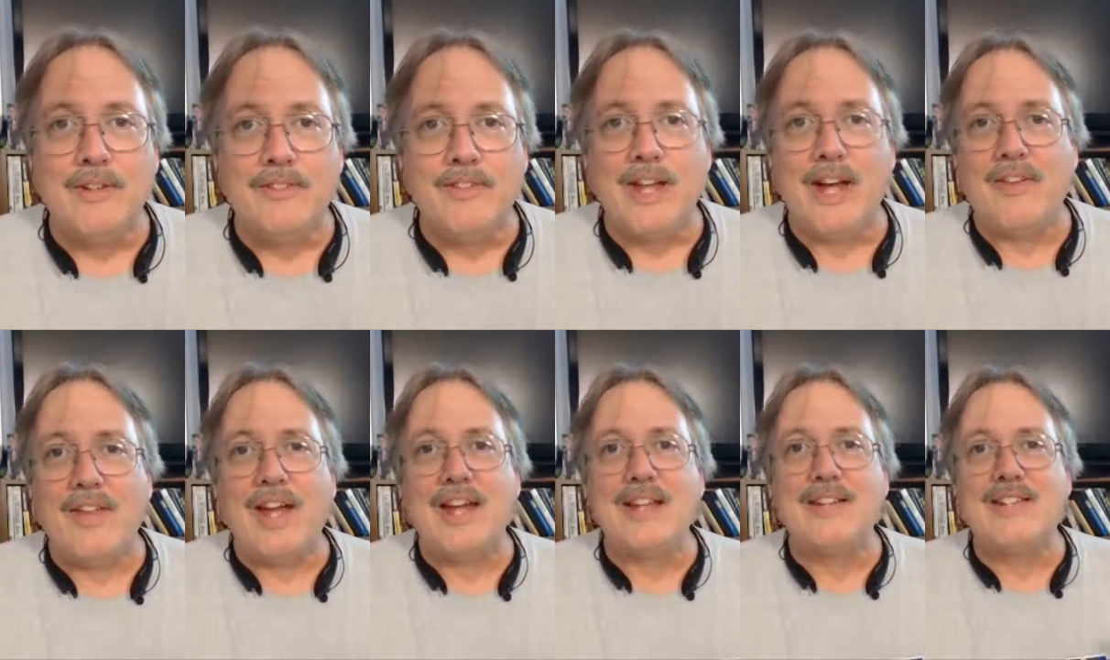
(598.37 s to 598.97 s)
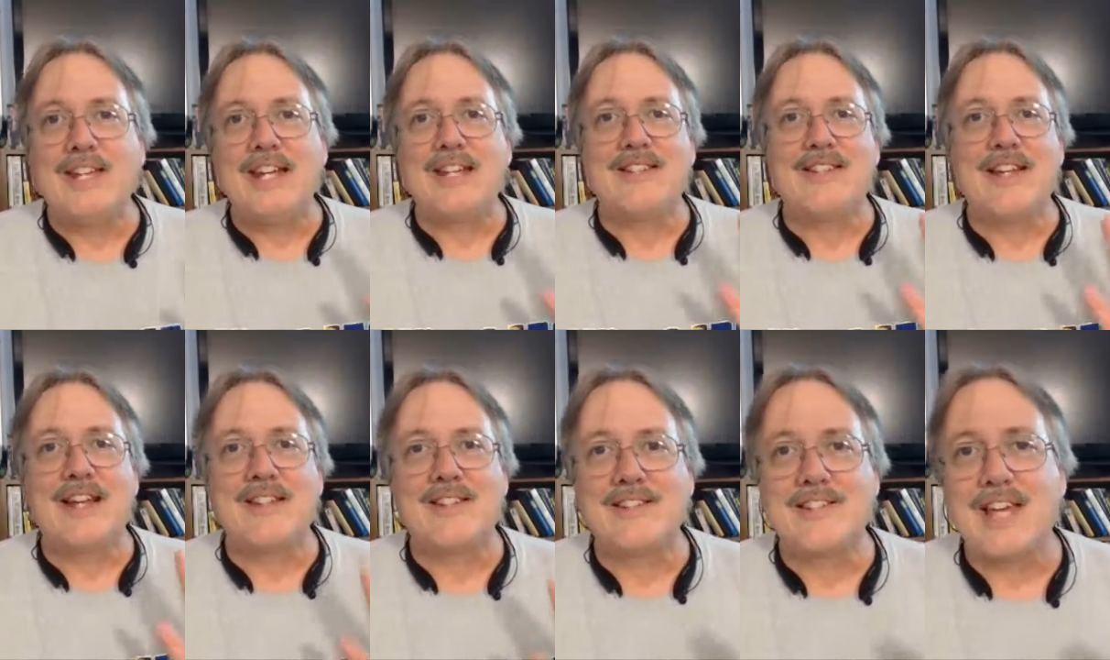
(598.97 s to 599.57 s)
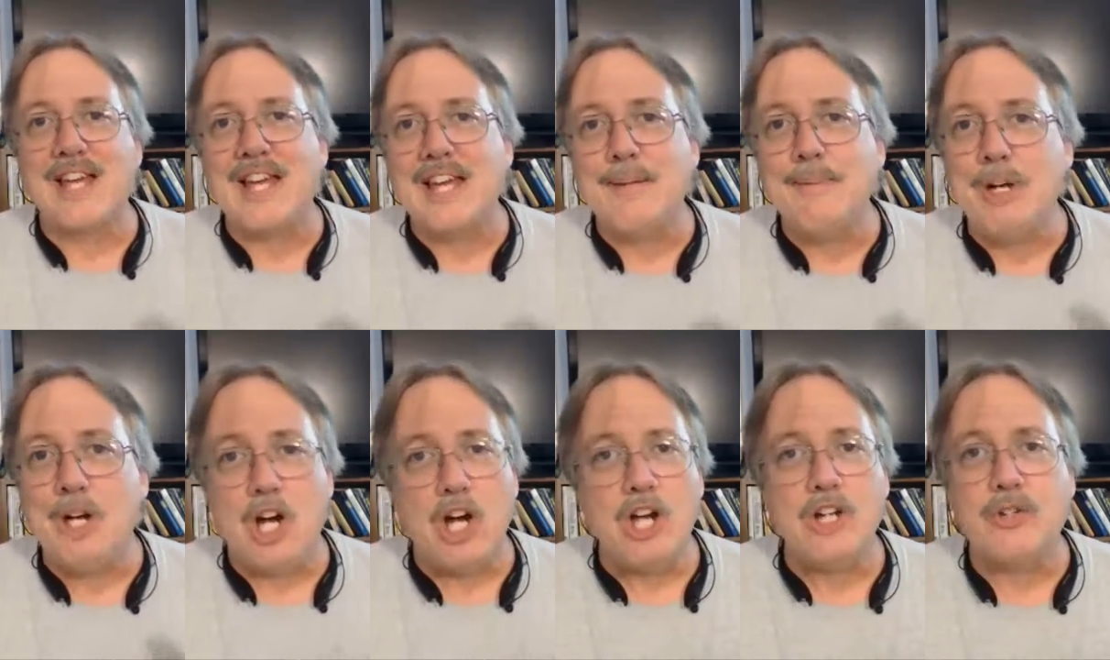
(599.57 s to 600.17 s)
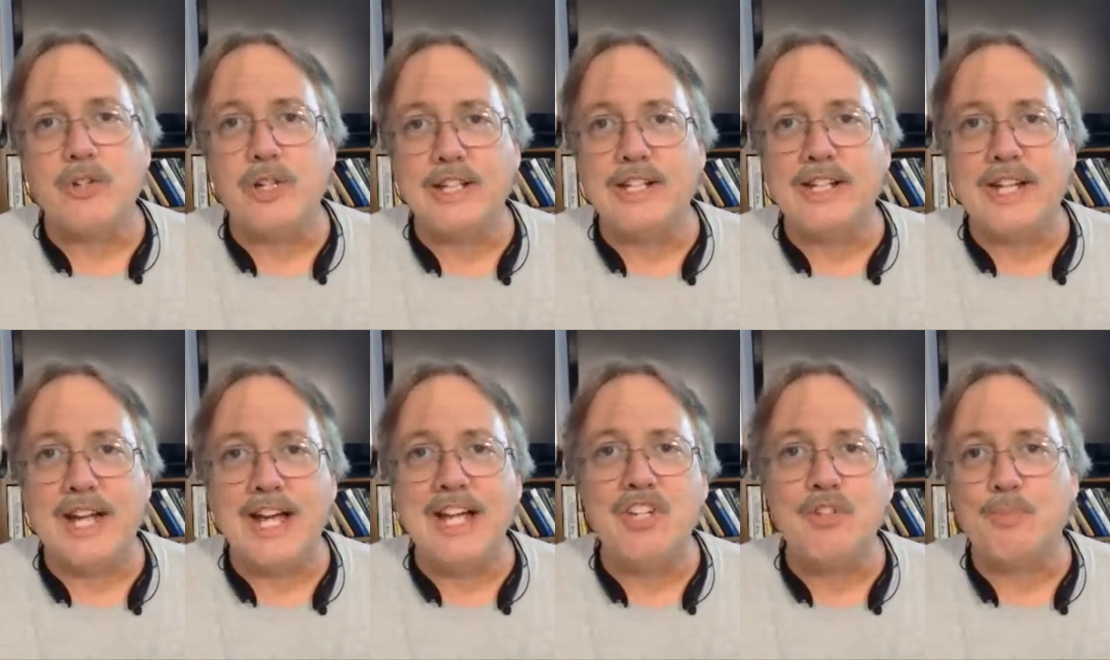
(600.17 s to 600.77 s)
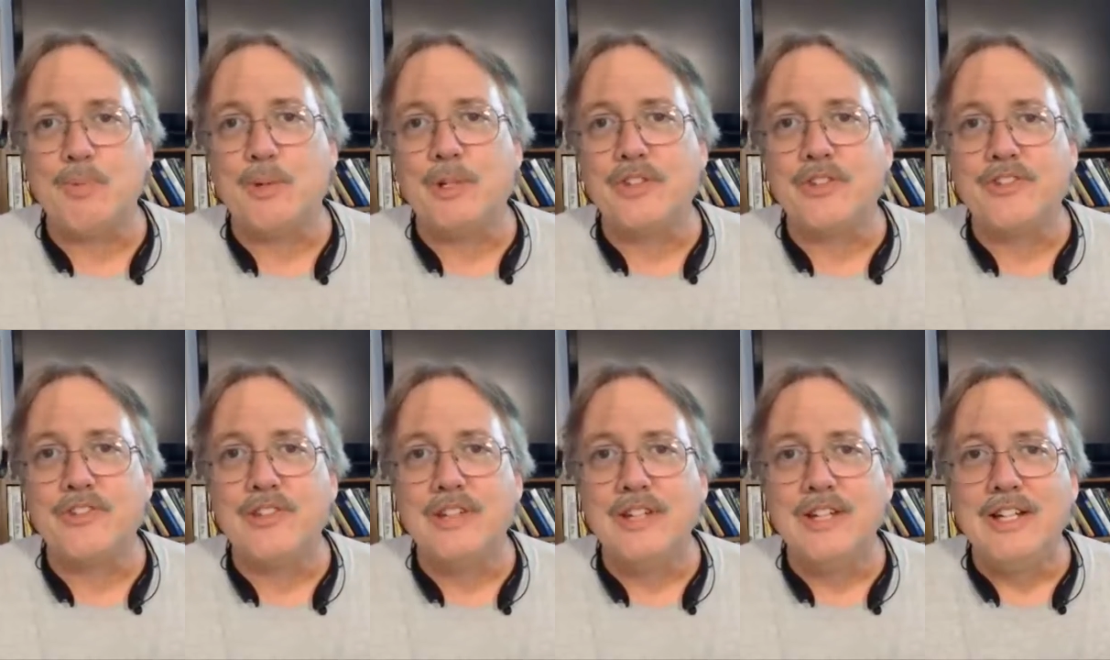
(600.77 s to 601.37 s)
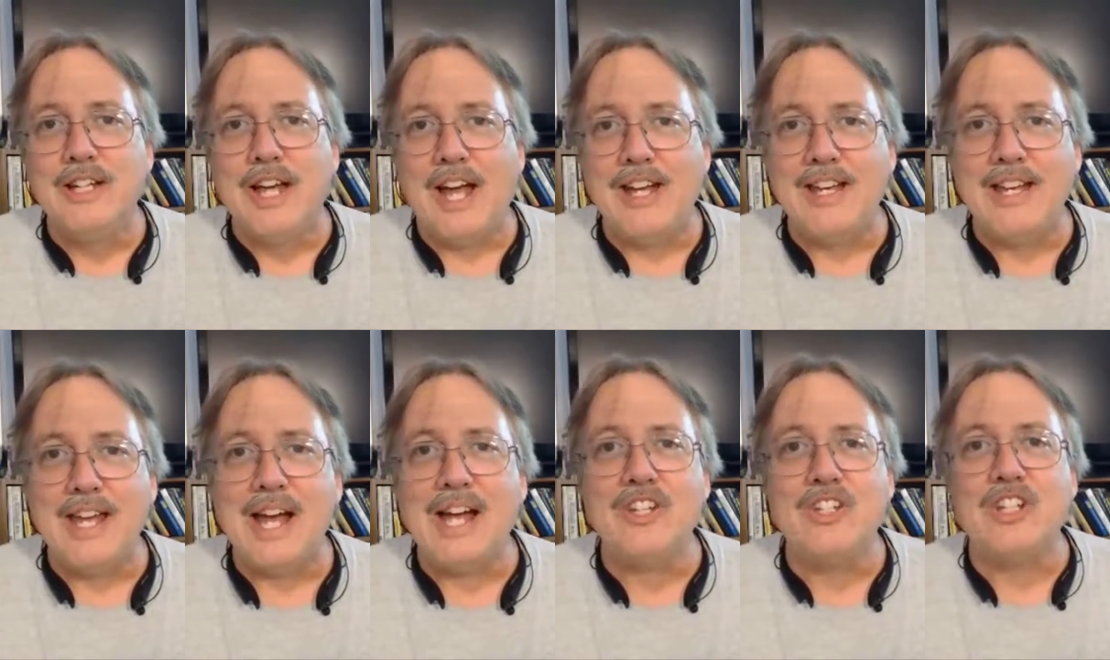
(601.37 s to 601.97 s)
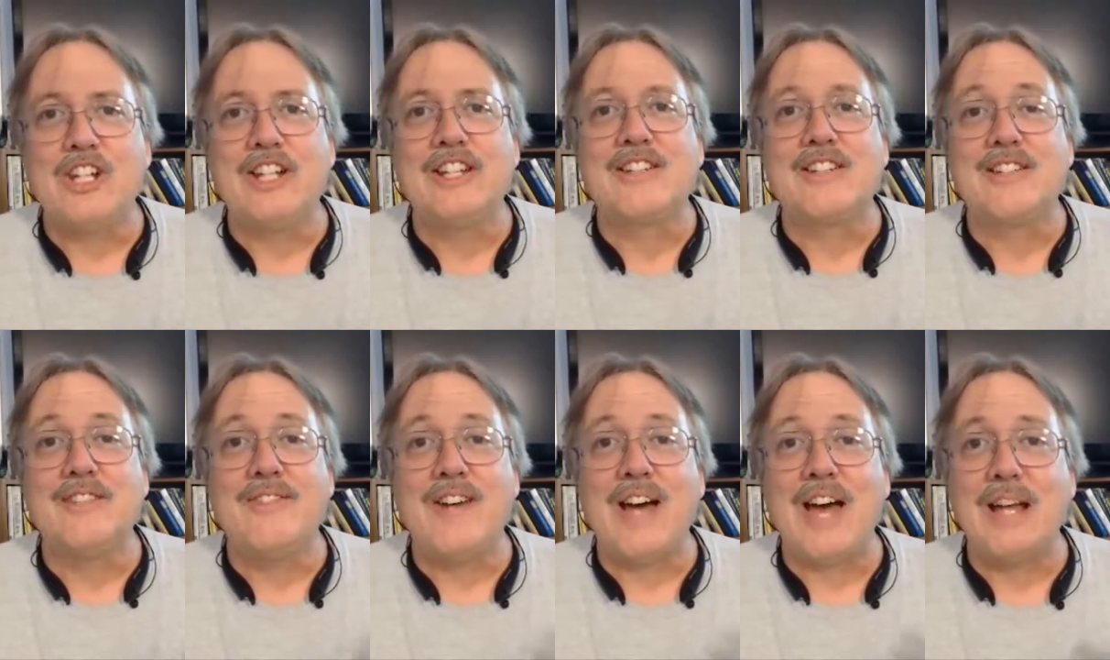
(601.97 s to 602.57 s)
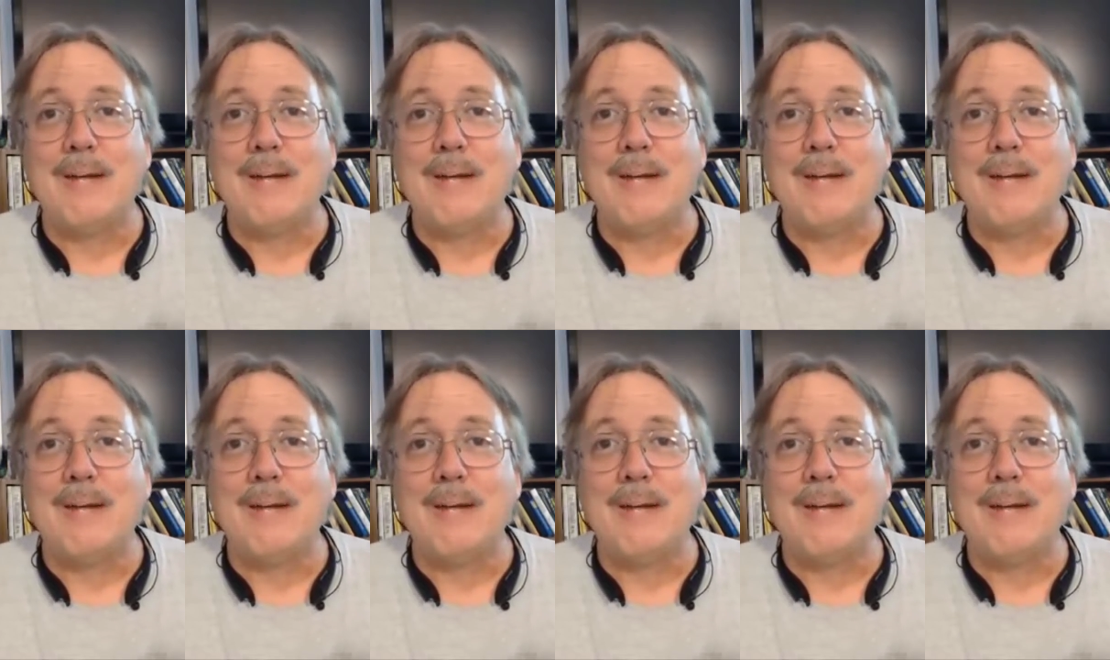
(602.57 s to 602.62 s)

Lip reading: Now that takes that same 100 engagements, and now you get to divide